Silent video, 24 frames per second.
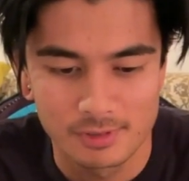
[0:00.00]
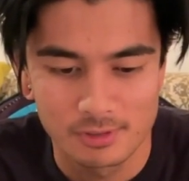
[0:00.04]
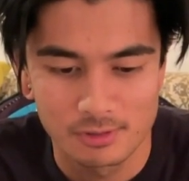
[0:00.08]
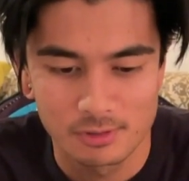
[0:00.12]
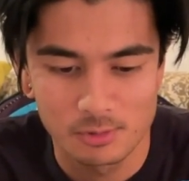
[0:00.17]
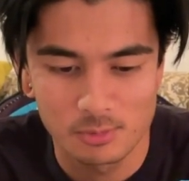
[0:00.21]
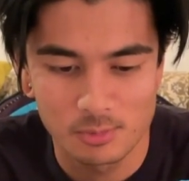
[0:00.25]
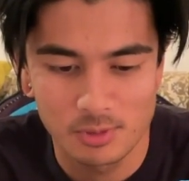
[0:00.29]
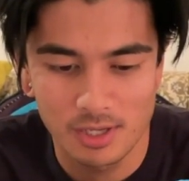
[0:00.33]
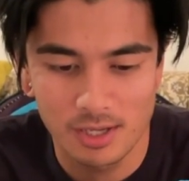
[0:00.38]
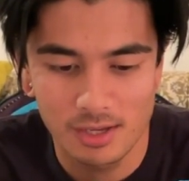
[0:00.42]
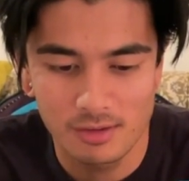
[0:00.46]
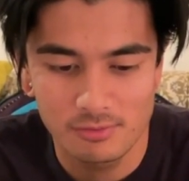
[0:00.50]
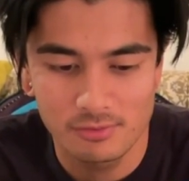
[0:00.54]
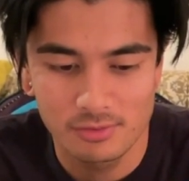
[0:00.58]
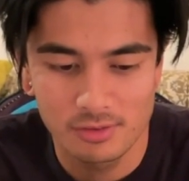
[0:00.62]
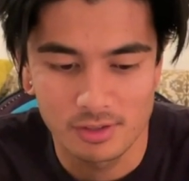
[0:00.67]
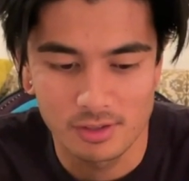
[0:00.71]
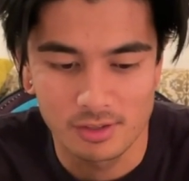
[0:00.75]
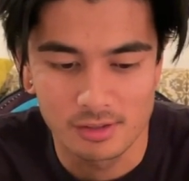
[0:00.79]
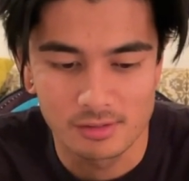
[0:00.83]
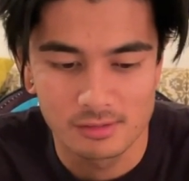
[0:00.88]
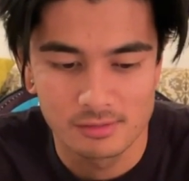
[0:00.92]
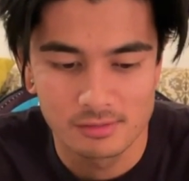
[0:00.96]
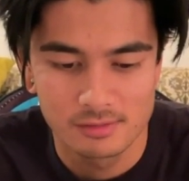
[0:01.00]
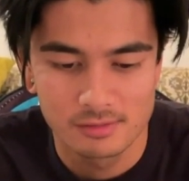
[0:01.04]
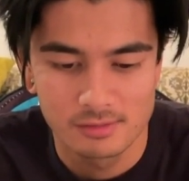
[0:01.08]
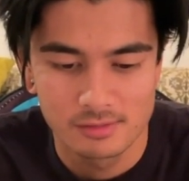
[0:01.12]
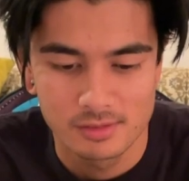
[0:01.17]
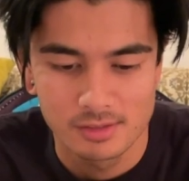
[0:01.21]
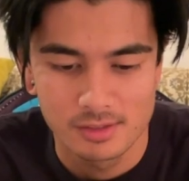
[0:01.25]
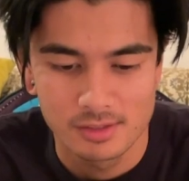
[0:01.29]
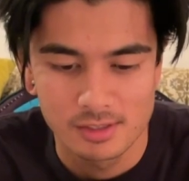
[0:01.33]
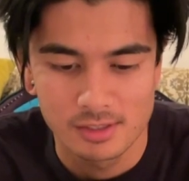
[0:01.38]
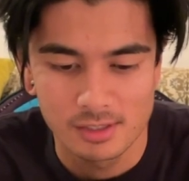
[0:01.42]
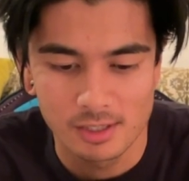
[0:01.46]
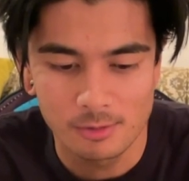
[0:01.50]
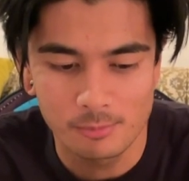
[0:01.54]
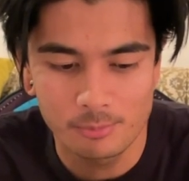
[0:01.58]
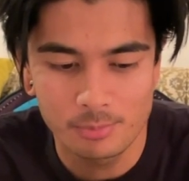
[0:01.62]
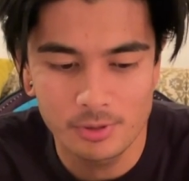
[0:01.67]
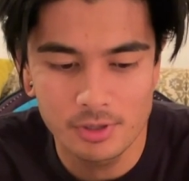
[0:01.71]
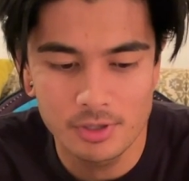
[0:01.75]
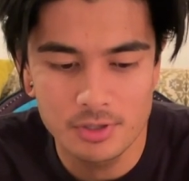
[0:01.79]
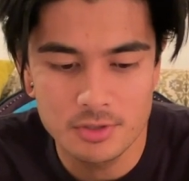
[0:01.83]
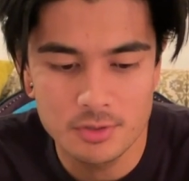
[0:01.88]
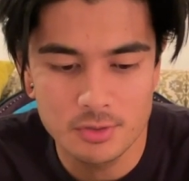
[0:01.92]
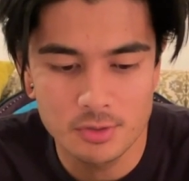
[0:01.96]
what do we have here? I'm
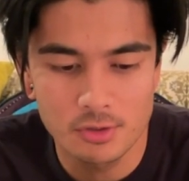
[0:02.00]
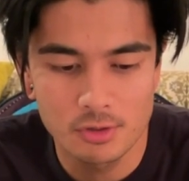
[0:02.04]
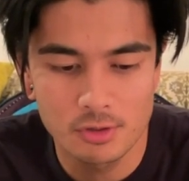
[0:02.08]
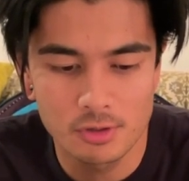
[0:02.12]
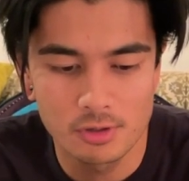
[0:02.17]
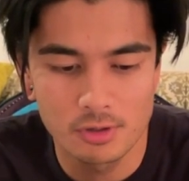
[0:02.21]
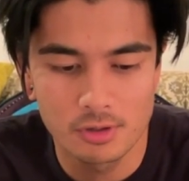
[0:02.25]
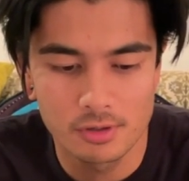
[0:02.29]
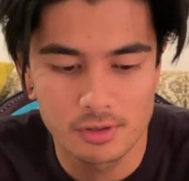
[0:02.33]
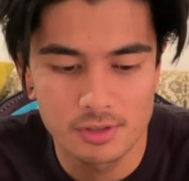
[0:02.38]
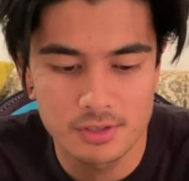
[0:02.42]
pretty sure